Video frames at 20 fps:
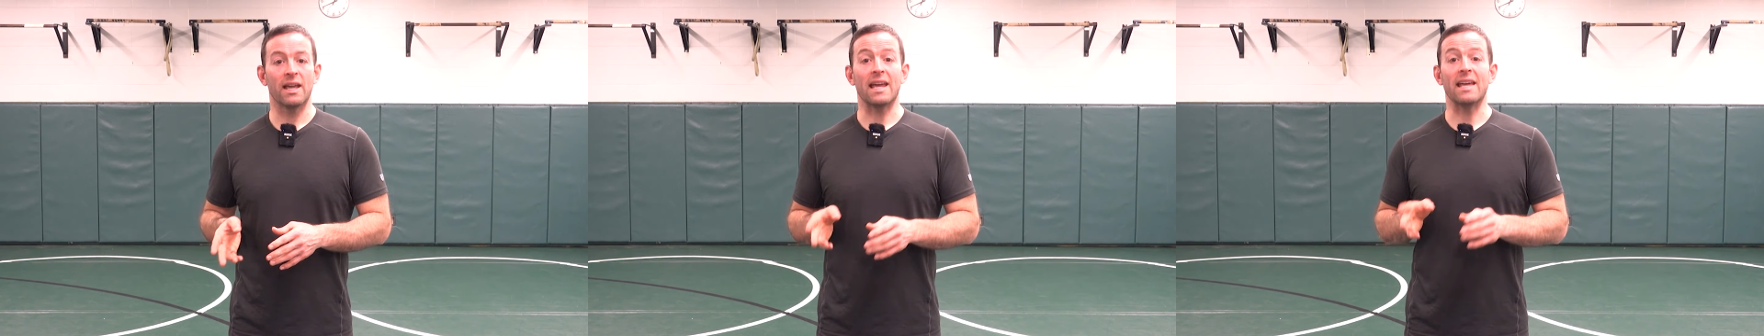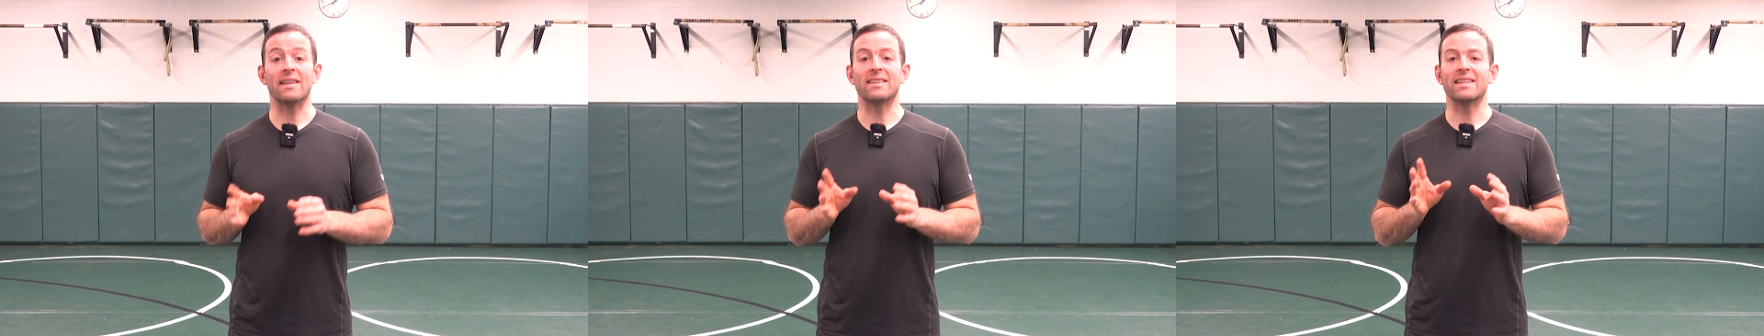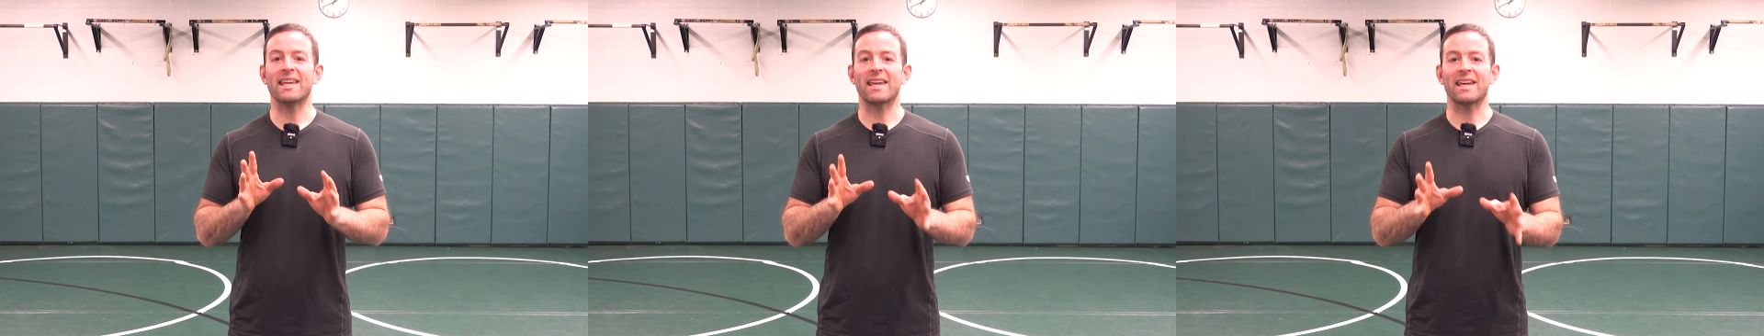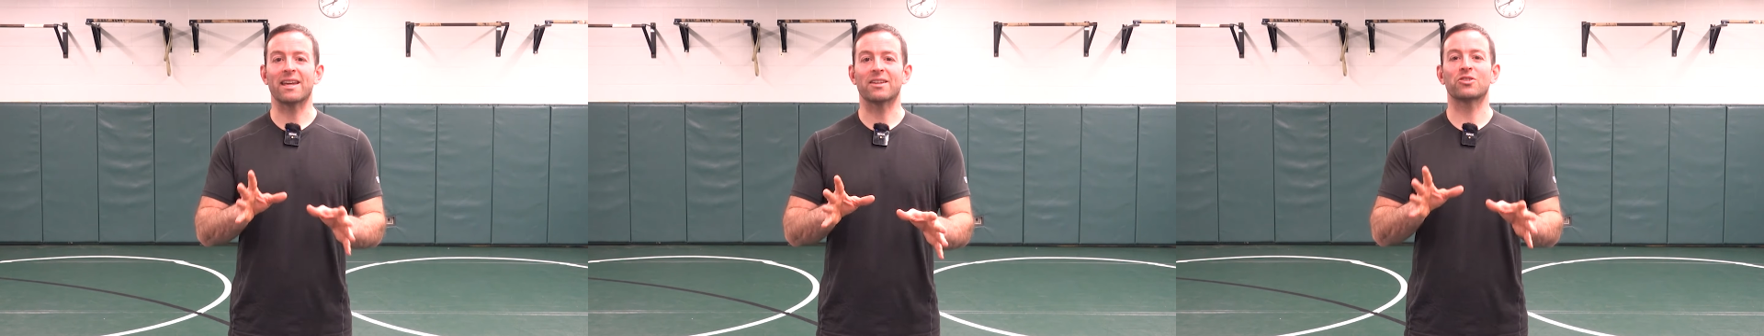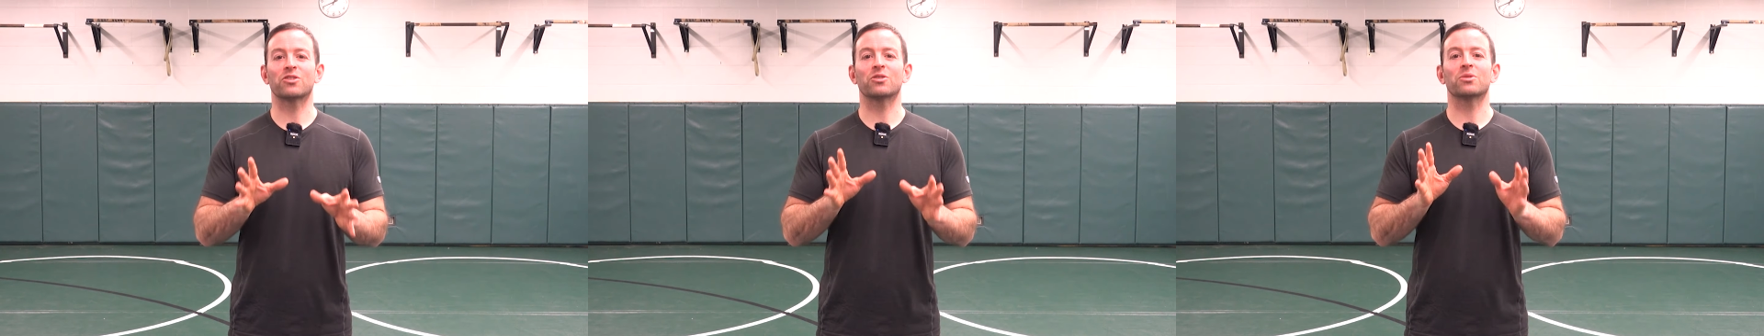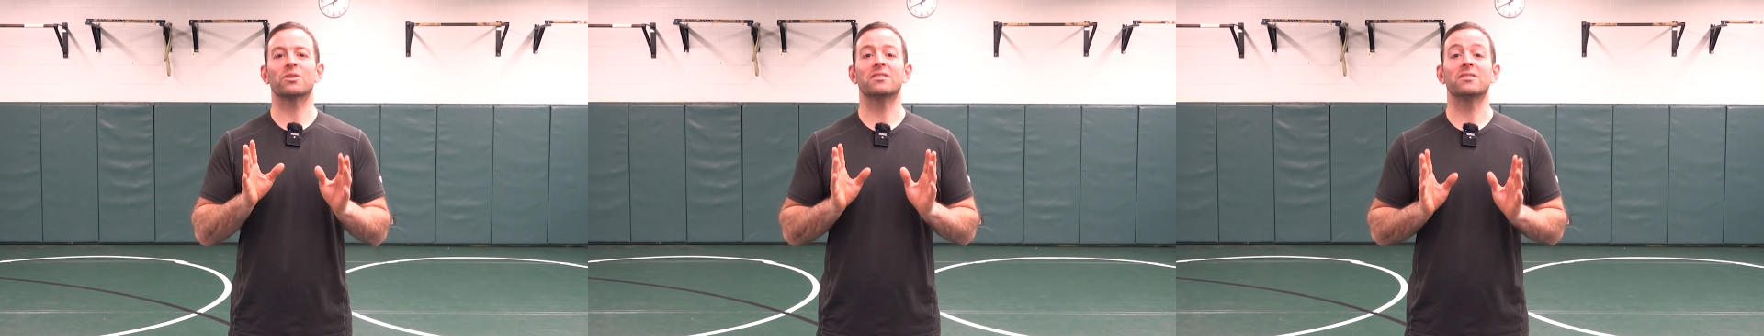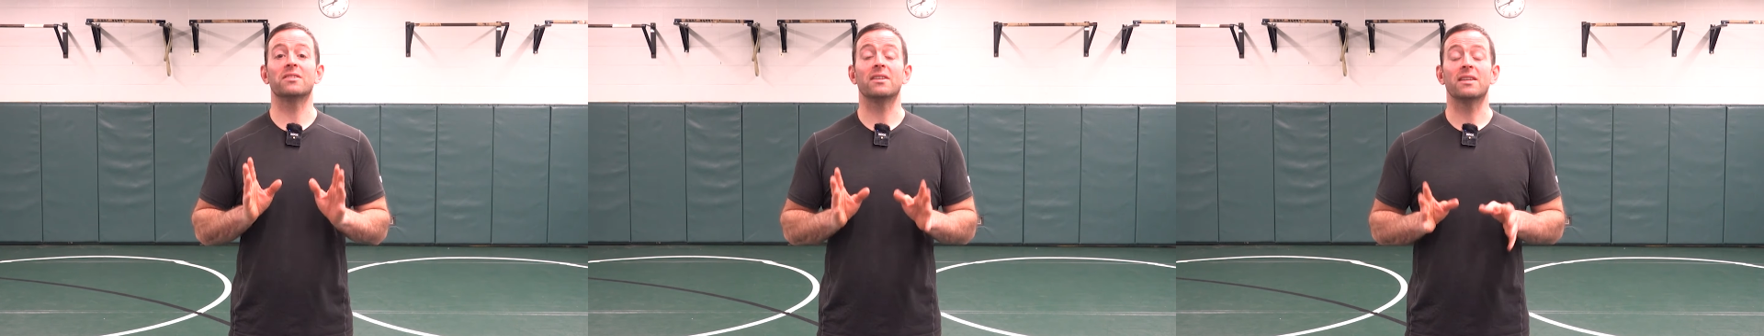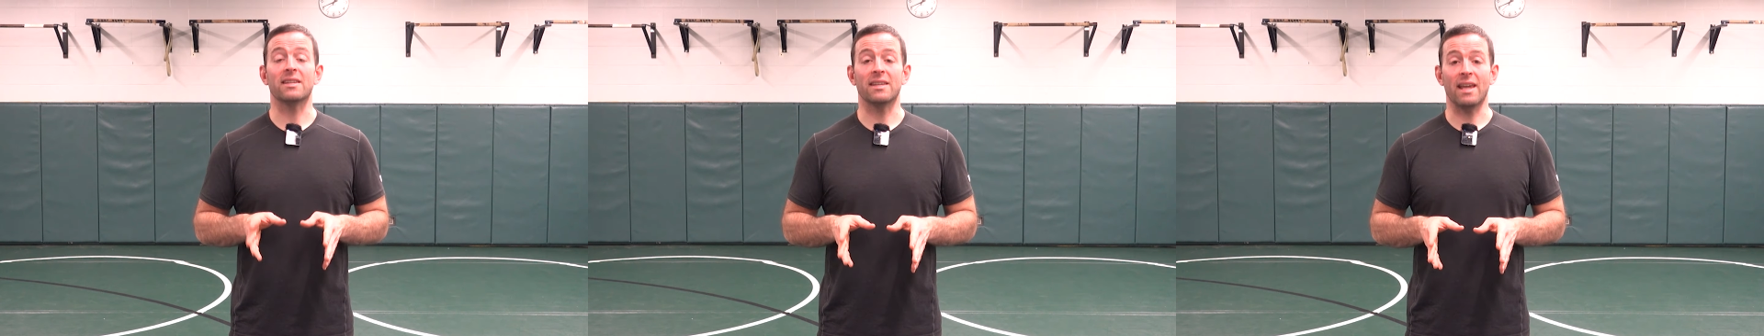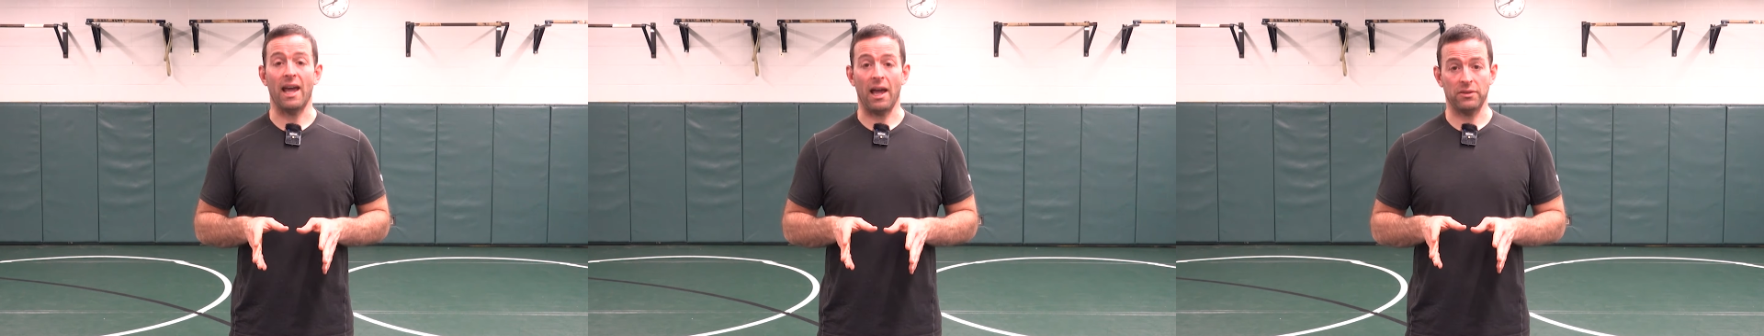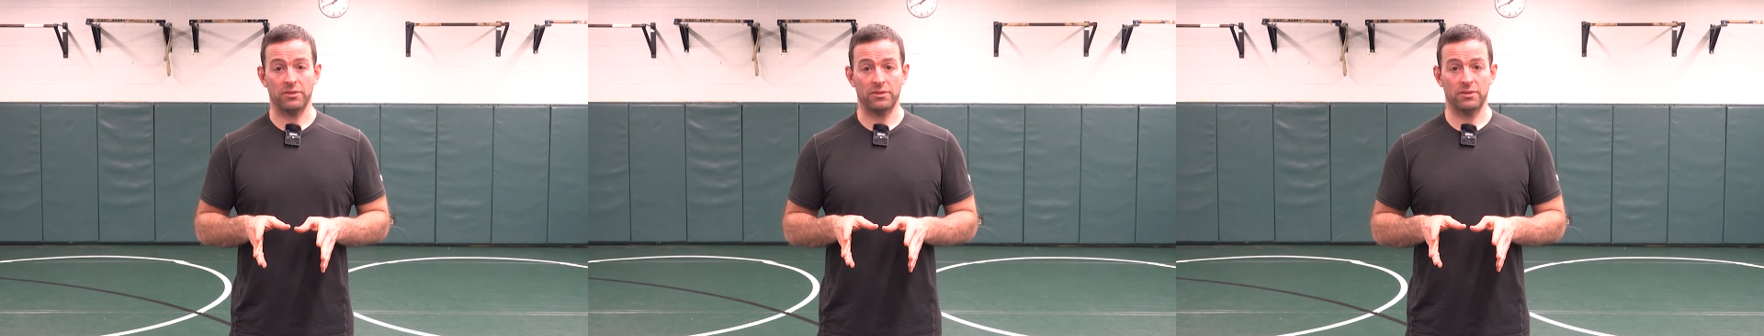And the answer is
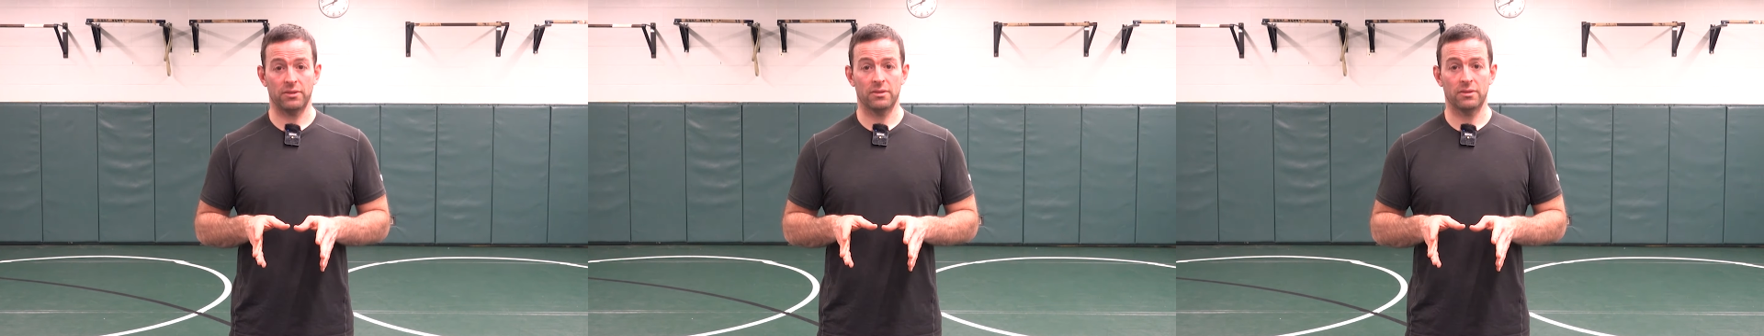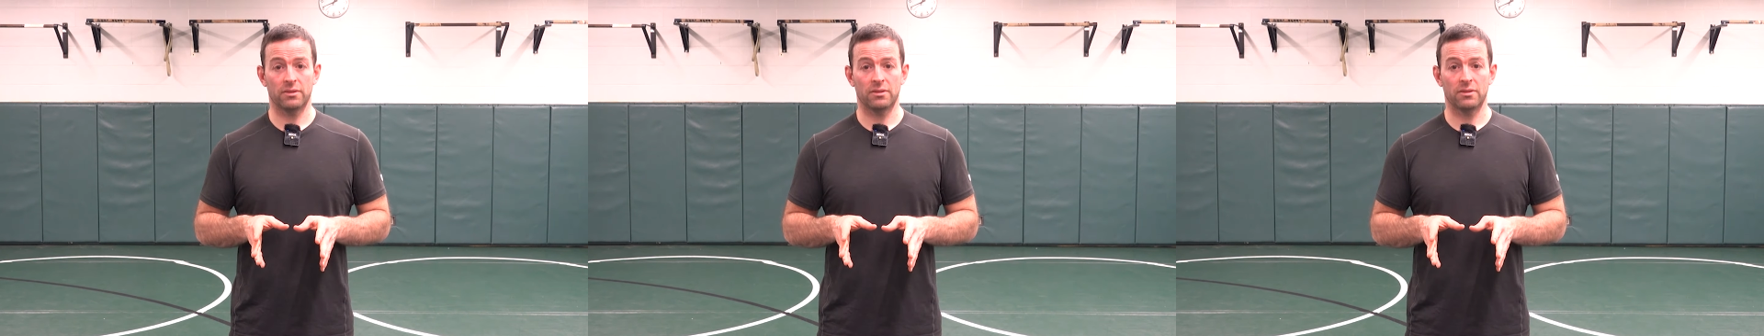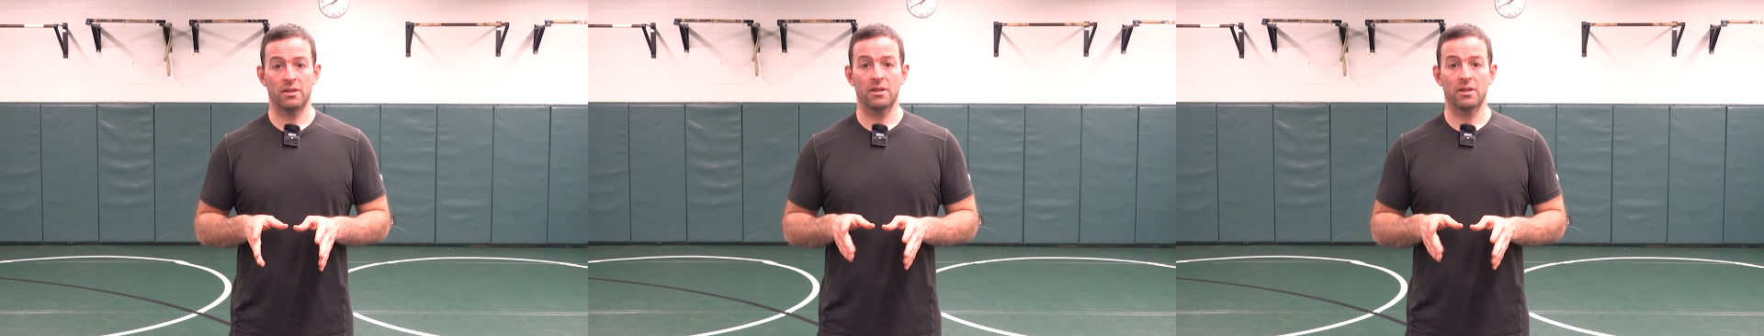yes.